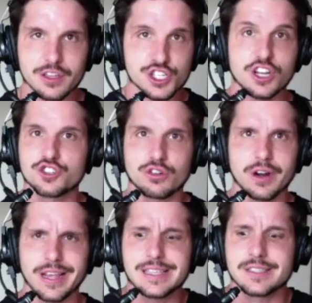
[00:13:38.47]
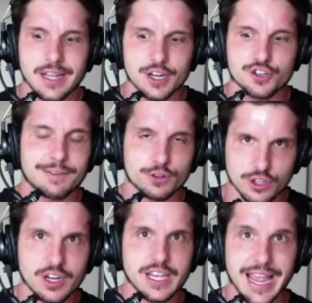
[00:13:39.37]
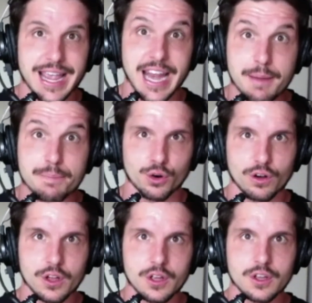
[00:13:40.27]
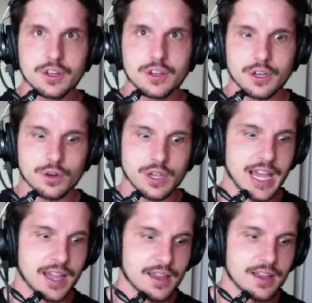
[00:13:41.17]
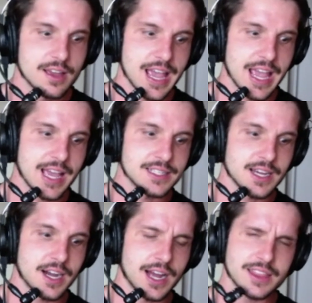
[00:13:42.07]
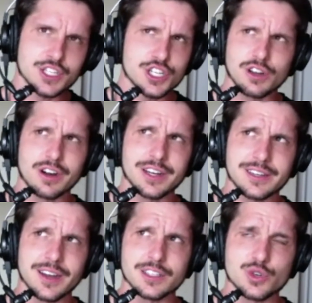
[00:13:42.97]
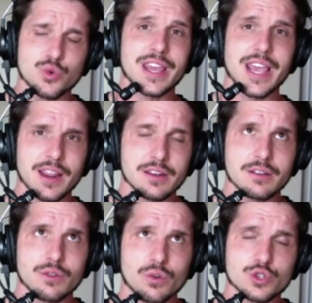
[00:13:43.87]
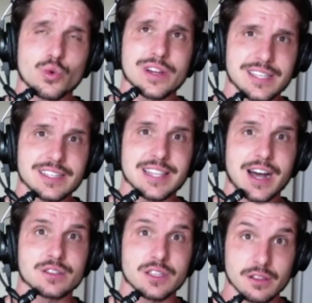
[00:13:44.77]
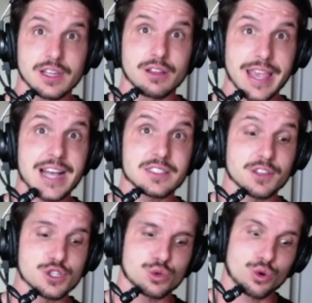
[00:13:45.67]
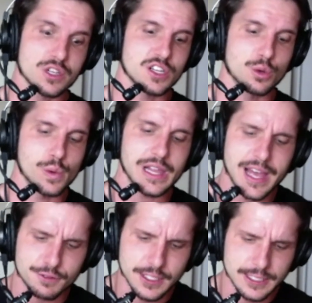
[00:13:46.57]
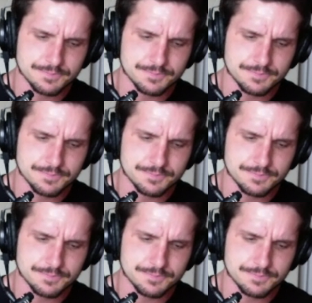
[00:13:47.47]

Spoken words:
She's easily on track for $30K in April, okay? And I think she's already done 28 or 26,000 literally as of this recording, still a week left.